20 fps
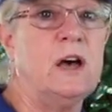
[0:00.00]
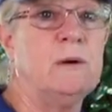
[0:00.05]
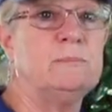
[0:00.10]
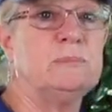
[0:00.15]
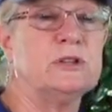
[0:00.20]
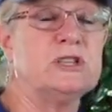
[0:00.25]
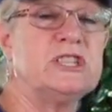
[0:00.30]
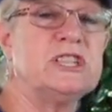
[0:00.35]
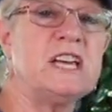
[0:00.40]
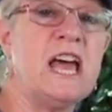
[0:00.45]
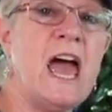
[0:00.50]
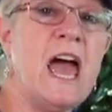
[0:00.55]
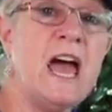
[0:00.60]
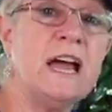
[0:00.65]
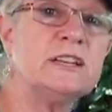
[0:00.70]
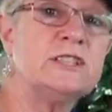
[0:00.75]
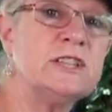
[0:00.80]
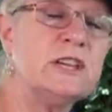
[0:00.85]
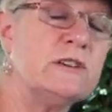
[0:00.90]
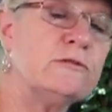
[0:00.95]

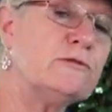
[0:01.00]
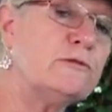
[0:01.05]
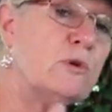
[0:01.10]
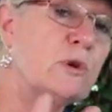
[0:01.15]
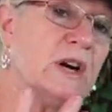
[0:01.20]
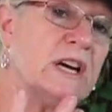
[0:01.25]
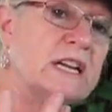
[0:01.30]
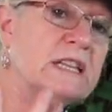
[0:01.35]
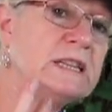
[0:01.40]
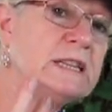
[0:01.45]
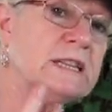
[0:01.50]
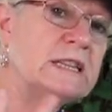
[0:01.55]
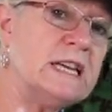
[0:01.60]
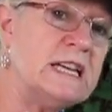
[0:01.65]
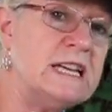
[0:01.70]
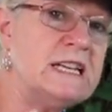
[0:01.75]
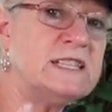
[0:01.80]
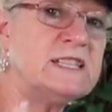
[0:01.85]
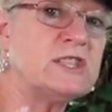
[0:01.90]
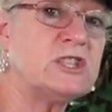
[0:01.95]
Protect it for at
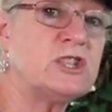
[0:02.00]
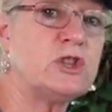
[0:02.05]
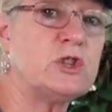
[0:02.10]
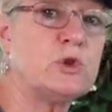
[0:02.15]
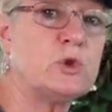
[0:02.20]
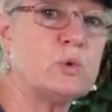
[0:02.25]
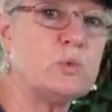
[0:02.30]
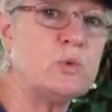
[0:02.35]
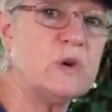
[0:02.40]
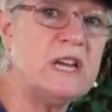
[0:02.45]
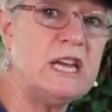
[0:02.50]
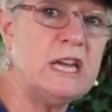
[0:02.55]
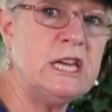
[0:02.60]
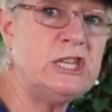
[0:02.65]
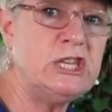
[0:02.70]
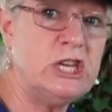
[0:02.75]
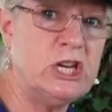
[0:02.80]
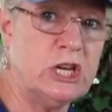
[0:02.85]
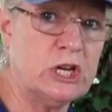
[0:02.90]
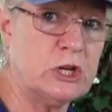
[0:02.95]
least 3
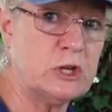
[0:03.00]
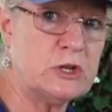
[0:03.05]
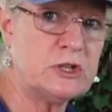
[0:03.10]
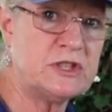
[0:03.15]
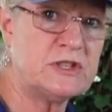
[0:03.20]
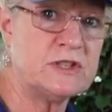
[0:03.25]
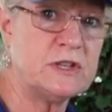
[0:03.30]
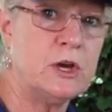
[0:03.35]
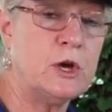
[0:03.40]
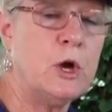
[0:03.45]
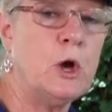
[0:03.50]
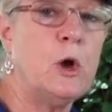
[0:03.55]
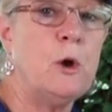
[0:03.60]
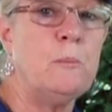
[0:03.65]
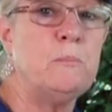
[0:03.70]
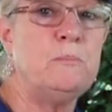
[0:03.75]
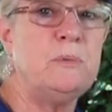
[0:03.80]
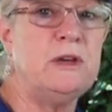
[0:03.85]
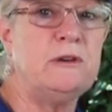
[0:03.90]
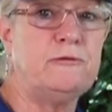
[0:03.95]
years
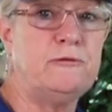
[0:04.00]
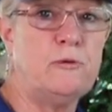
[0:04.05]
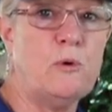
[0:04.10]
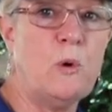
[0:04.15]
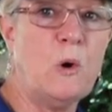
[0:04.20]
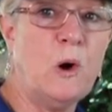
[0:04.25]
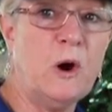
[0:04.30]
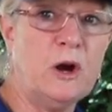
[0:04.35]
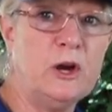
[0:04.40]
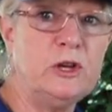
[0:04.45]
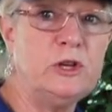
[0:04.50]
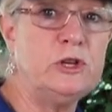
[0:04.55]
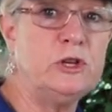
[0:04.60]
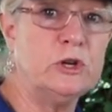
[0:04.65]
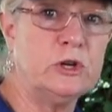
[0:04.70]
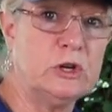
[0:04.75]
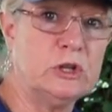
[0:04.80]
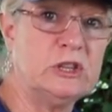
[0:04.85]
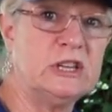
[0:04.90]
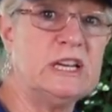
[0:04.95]
before
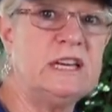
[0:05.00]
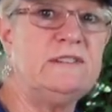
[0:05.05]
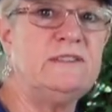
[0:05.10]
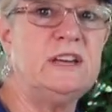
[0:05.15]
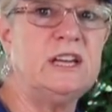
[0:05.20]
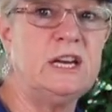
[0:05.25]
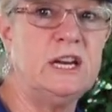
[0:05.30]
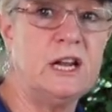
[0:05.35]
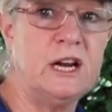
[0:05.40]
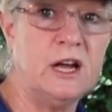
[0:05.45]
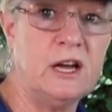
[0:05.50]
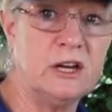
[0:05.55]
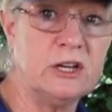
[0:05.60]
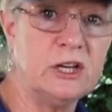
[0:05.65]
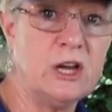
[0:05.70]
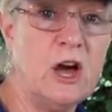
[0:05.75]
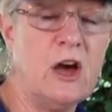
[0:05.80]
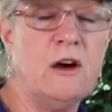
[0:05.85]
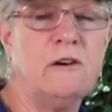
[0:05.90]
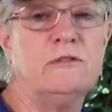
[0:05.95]
you're leaving it
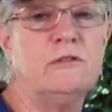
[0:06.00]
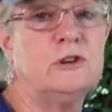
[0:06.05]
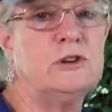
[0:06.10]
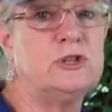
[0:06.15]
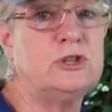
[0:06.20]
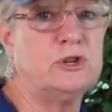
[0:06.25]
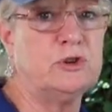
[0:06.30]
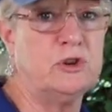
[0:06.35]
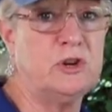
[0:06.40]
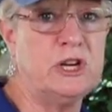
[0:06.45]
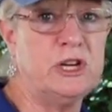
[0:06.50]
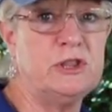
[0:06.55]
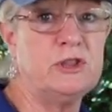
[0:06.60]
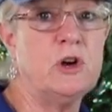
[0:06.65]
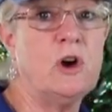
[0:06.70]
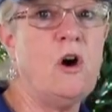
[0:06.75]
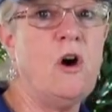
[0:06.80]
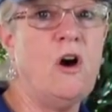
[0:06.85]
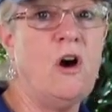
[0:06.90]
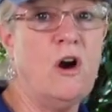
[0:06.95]
uncovered during
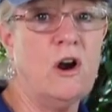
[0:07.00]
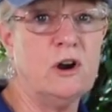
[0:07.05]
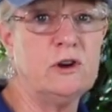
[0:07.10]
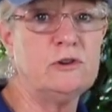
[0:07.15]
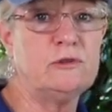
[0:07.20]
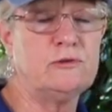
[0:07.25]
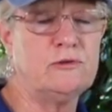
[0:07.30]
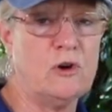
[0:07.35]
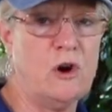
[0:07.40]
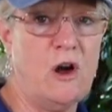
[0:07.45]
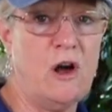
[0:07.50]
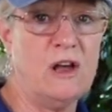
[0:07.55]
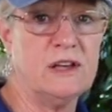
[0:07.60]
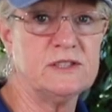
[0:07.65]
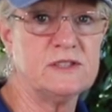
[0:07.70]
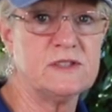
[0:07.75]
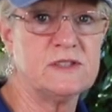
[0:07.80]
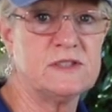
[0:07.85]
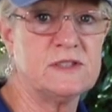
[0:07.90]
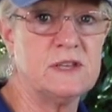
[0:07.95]
the hard
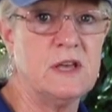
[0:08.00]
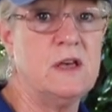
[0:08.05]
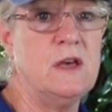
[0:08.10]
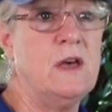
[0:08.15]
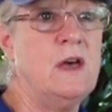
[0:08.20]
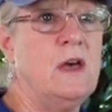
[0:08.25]
frosts.